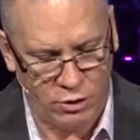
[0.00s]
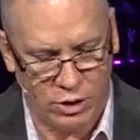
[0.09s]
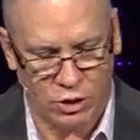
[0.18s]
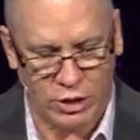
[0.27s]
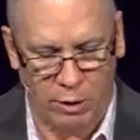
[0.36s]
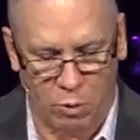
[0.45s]
you
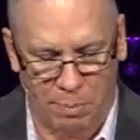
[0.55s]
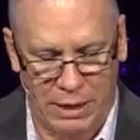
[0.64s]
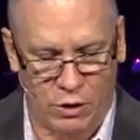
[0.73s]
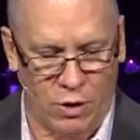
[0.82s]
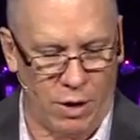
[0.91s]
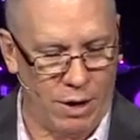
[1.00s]
this day will be
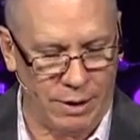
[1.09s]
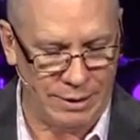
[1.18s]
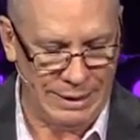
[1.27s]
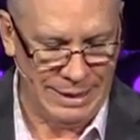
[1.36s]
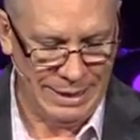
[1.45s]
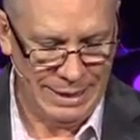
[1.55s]
in your heart
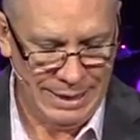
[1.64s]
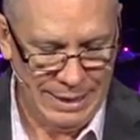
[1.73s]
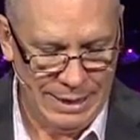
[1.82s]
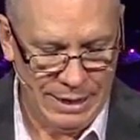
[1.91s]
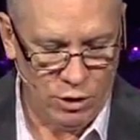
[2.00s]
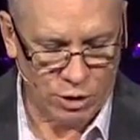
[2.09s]

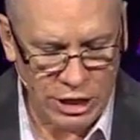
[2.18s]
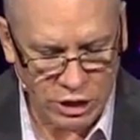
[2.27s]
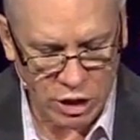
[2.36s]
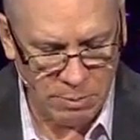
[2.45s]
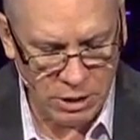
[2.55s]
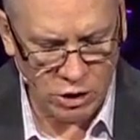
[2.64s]
and you'll teach
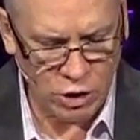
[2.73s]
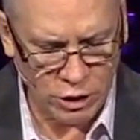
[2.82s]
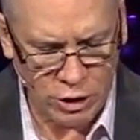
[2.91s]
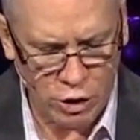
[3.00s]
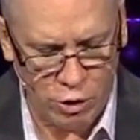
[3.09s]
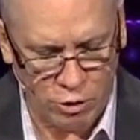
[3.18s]
them
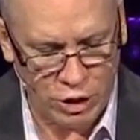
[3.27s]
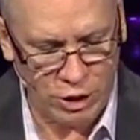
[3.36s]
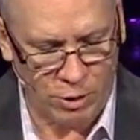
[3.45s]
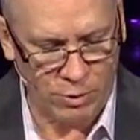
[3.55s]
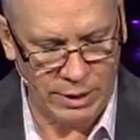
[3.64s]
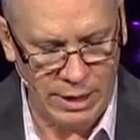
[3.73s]
diligently to your
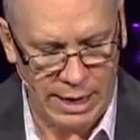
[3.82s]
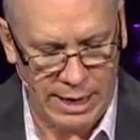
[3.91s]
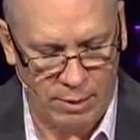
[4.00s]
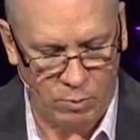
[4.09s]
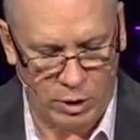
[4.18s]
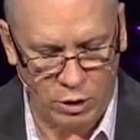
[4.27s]
children,
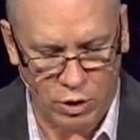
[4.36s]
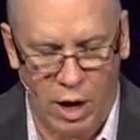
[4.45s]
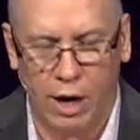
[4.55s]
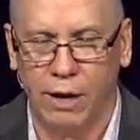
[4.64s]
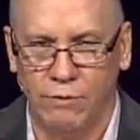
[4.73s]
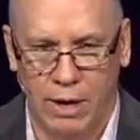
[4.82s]
and when you
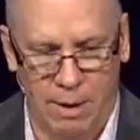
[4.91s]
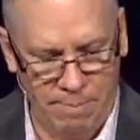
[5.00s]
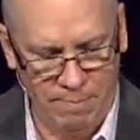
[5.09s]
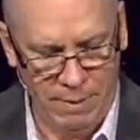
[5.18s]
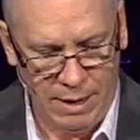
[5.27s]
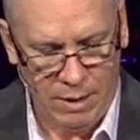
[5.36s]
talk of
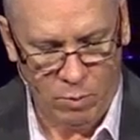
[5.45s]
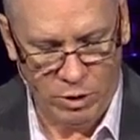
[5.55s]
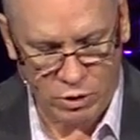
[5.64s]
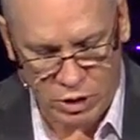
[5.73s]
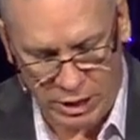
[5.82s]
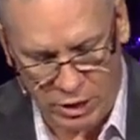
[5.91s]
them, when you
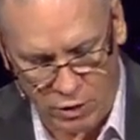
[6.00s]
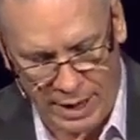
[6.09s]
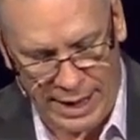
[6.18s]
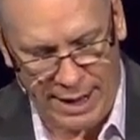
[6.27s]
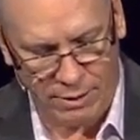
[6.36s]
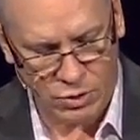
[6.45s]
sit in your
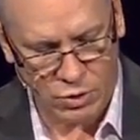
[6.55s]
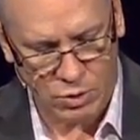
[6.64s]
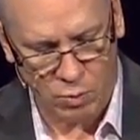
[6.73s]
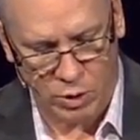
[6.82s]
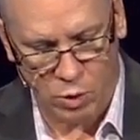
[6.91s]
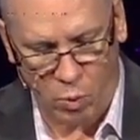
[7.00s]
house,
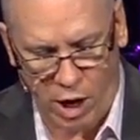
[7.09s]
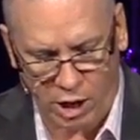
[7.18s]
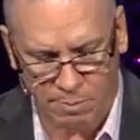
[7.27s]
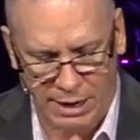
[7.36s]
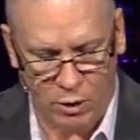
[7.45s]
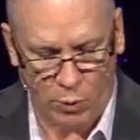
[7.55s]
when you walk
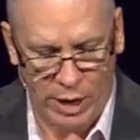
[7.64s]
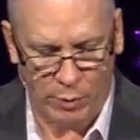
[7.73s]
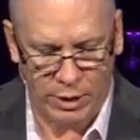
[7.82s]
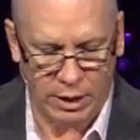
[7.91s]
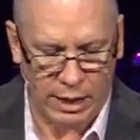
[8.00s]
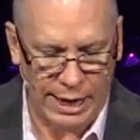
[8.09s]
by the way,
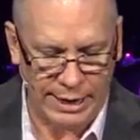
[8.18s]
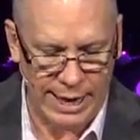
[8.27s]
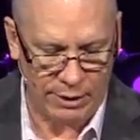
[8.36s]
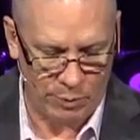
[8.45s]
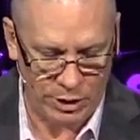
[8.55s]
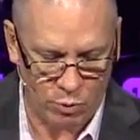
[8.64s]
when you lie
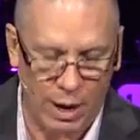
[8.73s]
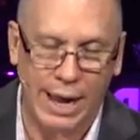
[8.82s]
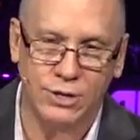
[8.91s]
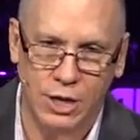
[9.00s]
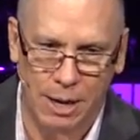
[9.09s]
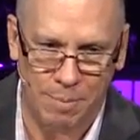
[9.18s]
down, when you
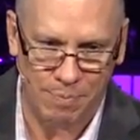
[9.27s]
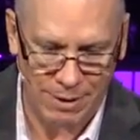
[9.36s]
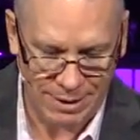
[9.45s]
rise up.